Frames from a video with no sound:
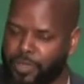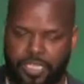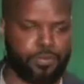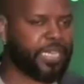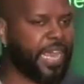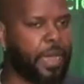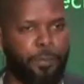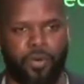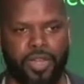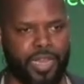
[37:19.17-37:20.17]
we took him to the
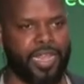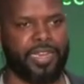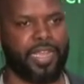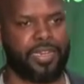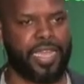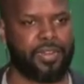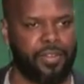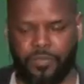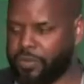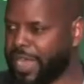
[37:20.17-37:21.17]
airport, and
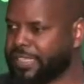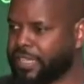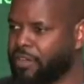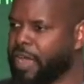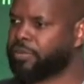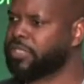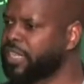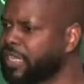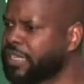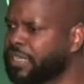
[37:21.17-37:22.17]
later, a few days ago, I was
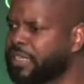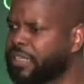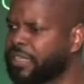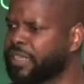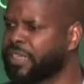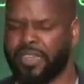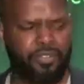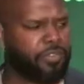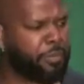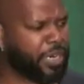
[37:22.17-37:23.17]
looking
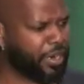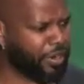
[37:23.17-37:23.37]
for my